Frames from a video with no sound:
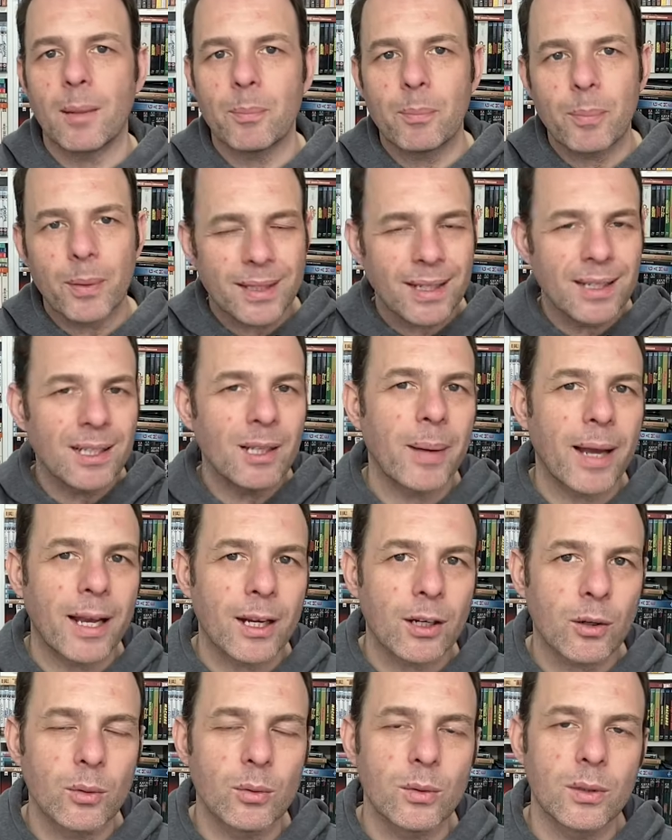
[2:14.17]
But in the
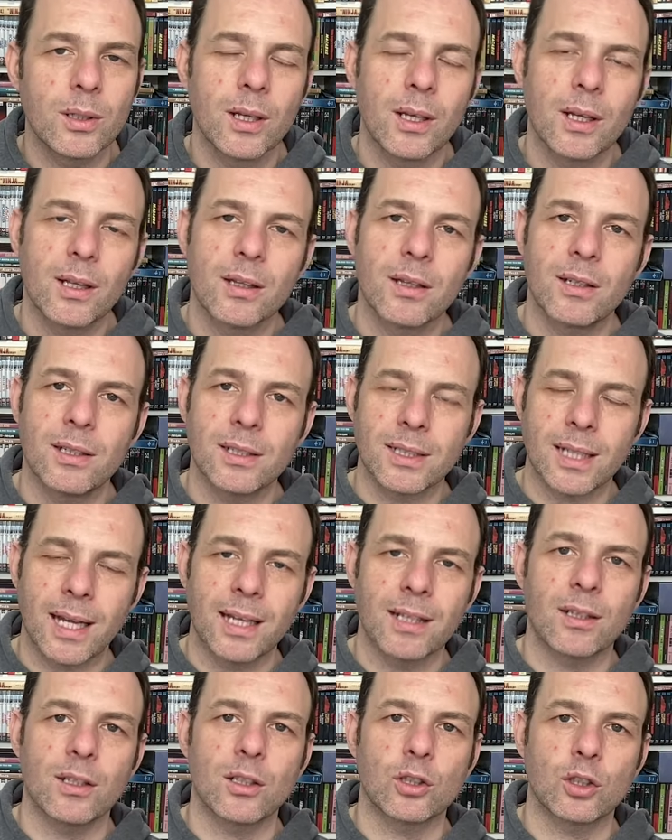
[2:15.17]
background, there is a
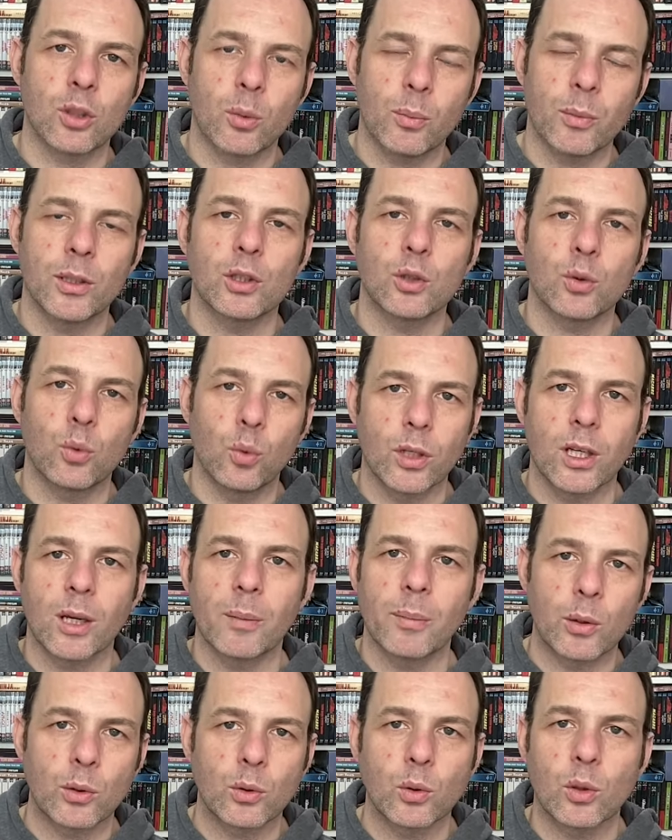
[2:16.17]
hint that someone is going
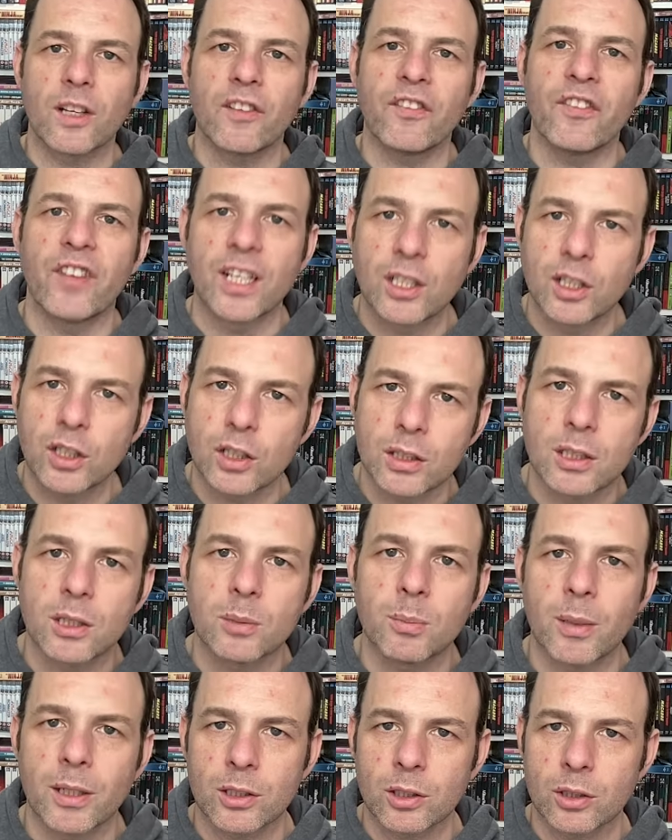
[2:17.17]
about on a
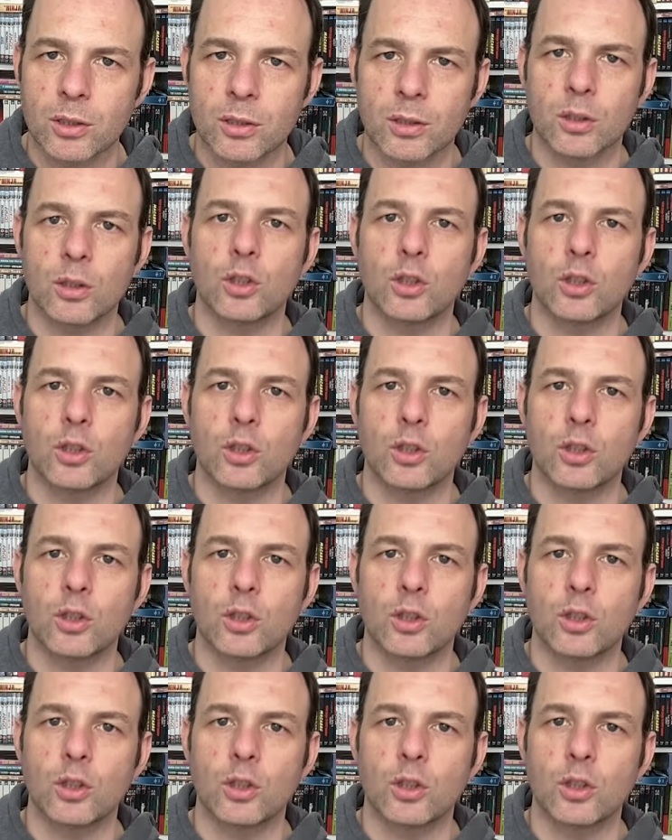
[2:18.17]
vengeance mission.